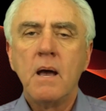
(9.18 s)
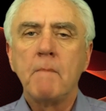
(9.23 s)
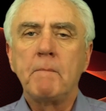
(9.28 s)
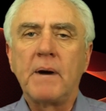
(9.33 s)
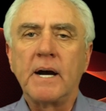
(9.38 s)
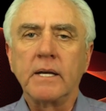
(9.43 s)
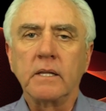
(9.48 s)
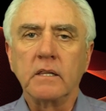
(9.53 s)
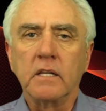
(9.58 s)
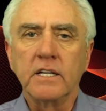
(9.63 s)

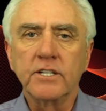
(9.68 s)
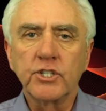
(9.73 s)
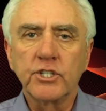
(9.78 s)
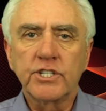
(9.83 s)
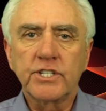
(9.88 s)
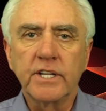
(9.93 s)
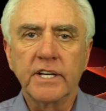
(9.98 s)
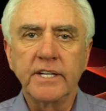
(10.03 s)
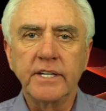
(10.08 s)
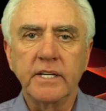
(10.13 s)
By
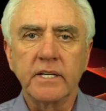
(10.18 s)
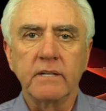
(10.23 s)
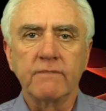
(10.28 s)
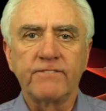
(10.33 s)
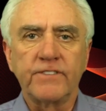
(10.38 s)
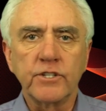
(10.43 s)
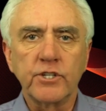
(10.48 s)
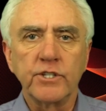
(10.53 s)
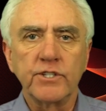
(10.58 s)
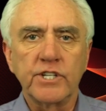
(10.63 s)
legislating
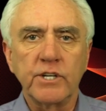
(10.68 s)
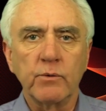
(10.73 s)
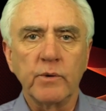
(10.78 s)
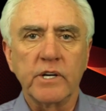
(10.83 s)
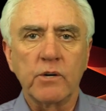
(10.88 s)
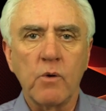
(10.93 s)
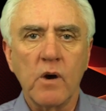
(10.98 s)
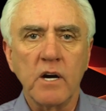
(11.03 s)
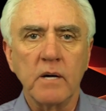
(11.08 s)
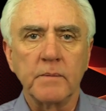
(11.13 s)
efficiency
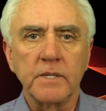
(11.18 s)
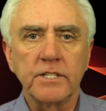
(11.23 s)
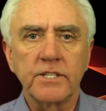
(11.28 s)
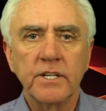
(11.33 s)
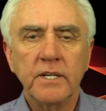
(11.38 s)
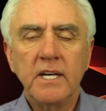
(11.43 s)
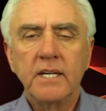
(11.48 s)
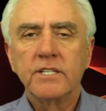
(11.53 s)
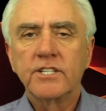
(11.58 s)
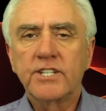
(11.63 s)
requirements,
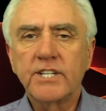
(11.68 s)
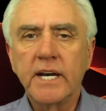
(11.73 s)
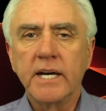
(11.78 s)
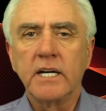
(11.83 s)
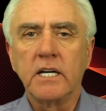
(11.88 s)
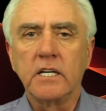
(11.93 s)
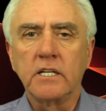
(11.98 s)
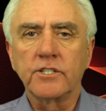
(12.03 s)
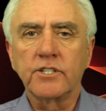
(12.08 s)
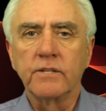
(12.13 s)

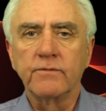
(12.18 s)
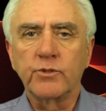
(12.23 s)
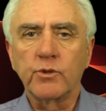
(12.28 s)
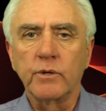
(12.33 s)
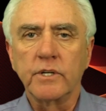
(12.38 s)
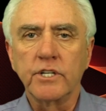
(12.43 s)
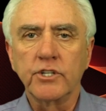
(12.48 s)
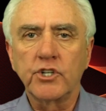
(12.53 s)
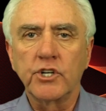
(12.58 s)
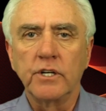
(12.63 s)
sales of
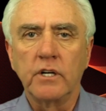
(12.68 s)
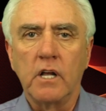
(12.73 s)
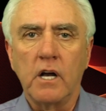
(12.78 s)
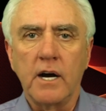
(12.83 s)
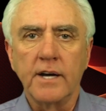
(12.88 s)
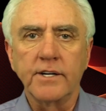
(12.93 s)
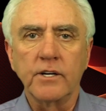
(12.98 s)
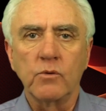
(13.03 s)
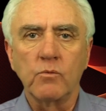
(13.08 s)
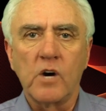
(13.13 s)
traditional
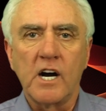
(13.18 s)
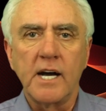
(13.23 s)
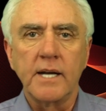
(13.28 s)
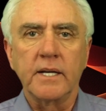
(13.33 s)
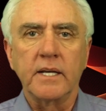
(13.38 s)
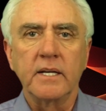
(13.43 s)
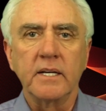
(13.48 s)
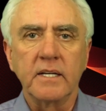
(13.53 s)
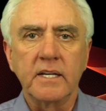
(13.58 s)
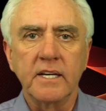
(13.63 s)
100
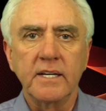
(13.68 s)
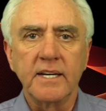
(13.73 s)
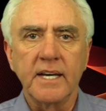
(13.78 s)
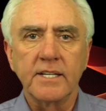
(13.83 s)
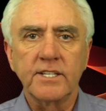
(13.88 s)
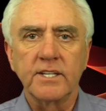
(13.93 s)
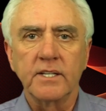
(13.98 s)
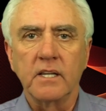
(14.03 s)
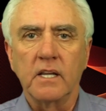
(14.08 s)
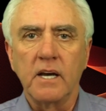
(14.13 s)
watt
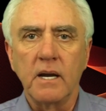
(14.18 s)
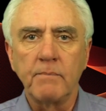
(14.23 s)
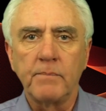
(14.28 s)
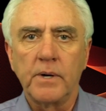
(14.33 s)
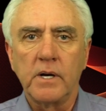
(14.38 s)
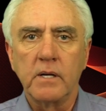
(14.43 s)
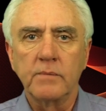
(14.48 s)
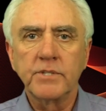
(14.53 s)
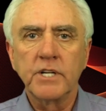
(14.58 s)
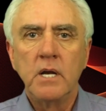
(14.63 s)
incandescent light
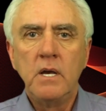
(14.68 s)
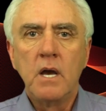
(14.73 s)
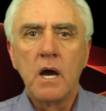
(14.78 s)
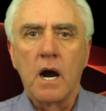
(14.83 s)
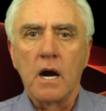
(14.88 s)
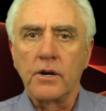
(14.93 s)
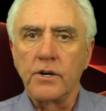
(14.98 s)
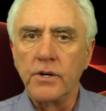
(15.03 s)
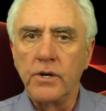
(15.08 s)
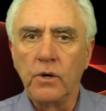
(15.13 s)
bulbs
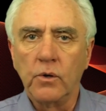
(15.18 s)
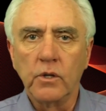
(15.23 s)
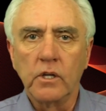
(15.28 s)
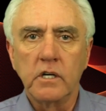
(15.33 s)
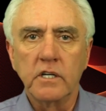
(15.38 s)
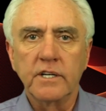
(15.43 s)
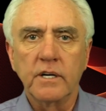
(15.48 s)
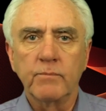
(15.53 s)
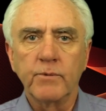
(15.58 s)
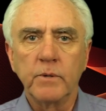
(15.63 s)
are no
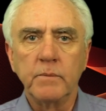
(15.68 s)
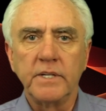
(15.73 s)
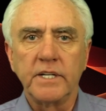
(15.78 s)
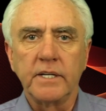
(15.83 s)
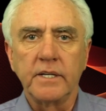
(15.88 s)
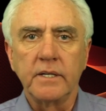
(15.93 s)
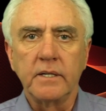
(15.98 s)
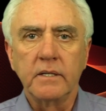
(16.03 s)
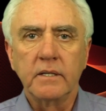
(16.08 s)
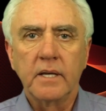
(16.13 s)
longer
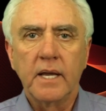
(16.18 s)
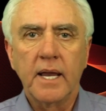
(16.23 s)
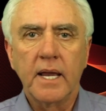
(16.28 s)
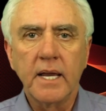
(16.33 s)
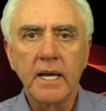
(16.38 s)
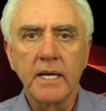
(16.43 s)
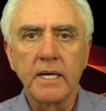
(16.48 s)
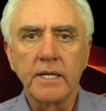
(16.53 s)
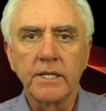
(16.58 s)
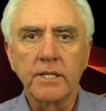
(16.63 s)
permitted,
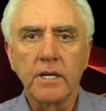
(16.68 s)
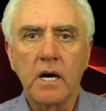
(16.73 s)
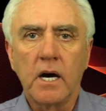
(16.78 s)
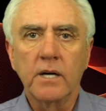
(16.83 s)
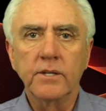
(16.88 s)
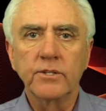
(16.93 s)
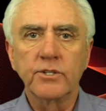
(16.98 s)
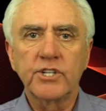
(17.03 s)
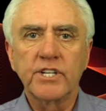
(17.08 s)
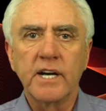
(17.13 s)
and
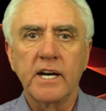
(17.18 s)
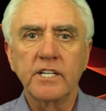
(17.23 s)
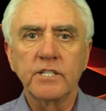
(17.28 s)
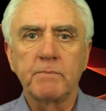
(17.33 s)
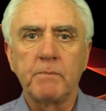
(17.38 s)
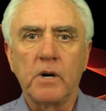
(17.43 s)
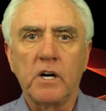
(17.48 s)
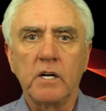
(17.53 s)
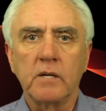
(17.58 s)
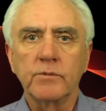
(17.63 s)
other size
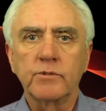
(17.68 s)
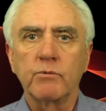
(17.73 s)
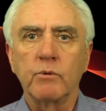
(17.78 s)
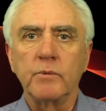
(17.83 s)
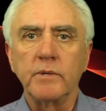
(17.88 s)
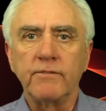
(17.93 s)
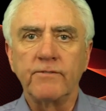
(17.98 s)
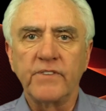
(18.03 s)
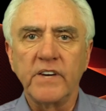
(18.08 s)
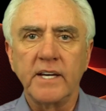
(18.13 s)
bulbs will
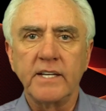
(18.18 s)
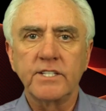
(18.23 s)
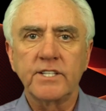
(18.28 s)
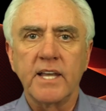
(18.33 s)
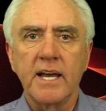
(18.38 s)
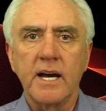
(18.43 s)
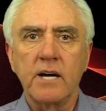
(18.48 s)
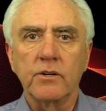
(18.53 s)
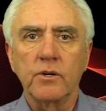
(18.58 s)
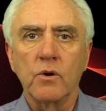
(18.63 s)
be phased
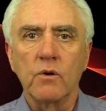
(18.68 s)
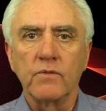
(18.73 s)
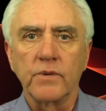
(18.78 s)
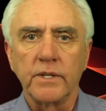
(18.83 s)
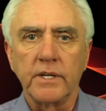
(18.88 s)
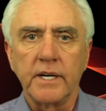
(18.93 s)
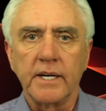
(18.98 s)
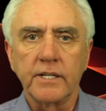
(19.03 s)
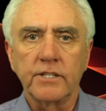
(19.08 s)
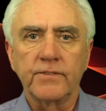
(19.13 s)
out over
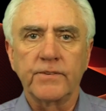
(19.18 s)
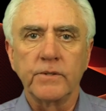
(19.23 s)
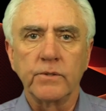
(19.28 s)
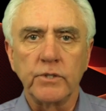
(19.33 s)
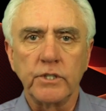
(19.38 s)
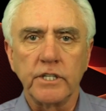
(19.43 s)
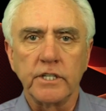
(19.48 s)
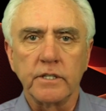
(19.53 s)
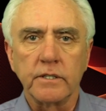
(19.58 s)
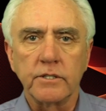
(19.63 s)
the next few
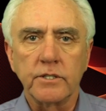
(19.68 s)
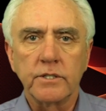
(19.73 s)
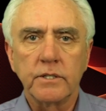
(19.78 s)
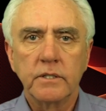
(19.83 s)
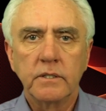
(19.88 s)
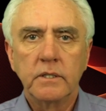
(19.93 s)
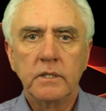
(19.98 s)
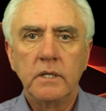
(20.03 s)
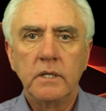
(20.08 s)
years.